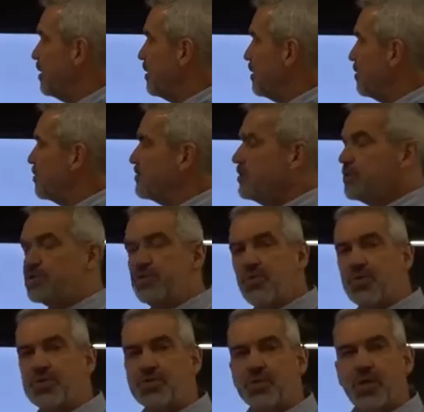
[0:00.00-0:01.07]
then there's the
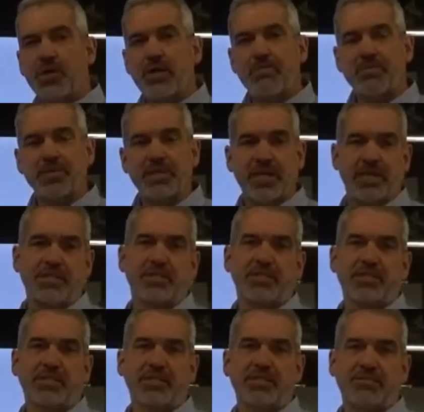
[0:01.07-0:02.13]
short circuit
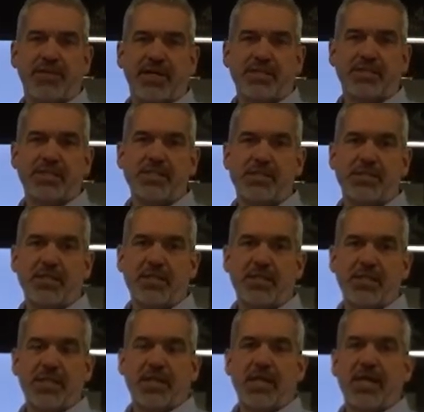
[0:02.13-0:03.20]
protection devices,
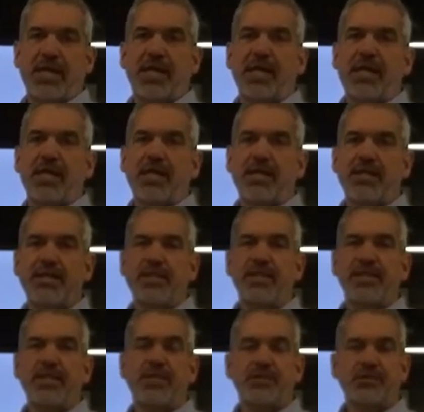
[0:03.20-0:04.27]

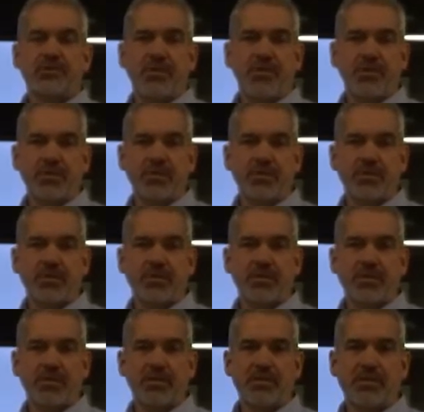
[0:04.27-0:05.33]
the controller,
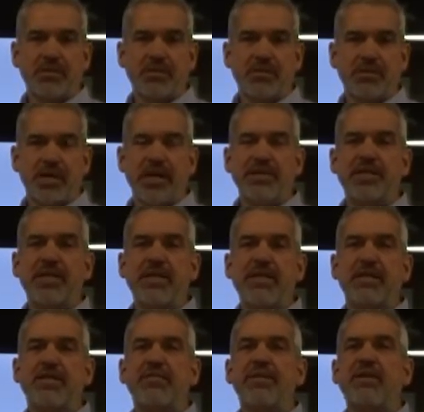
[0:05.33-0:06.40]
and
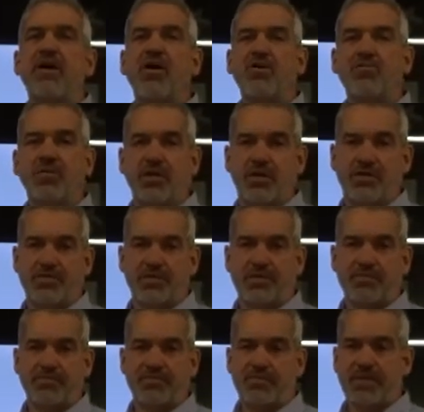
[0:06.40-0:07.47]
then the overloads,
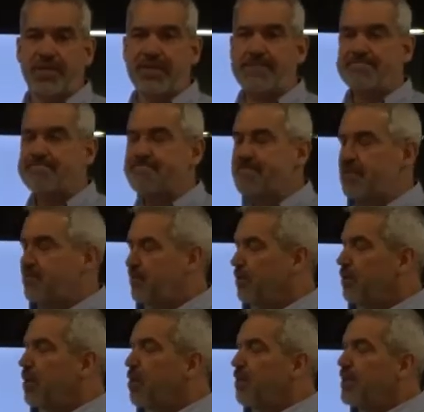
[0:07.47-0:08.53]
okay? We're
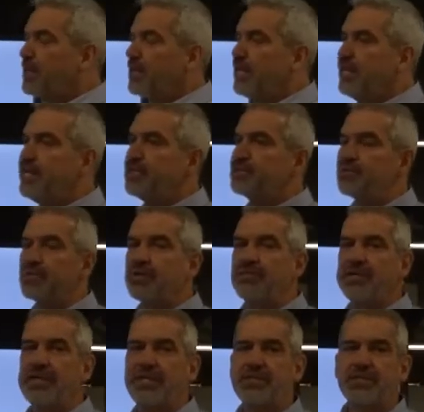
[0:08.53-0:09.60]
going to go into each one of
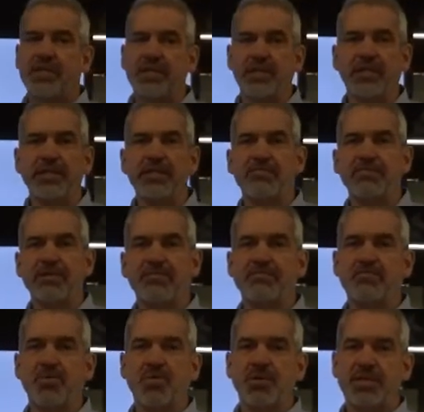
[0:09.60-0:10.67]
these in a little bit
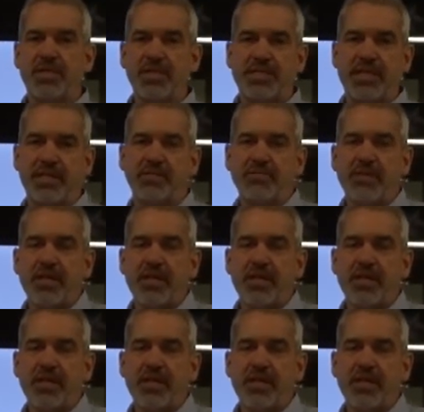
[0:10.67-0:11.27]
more detail,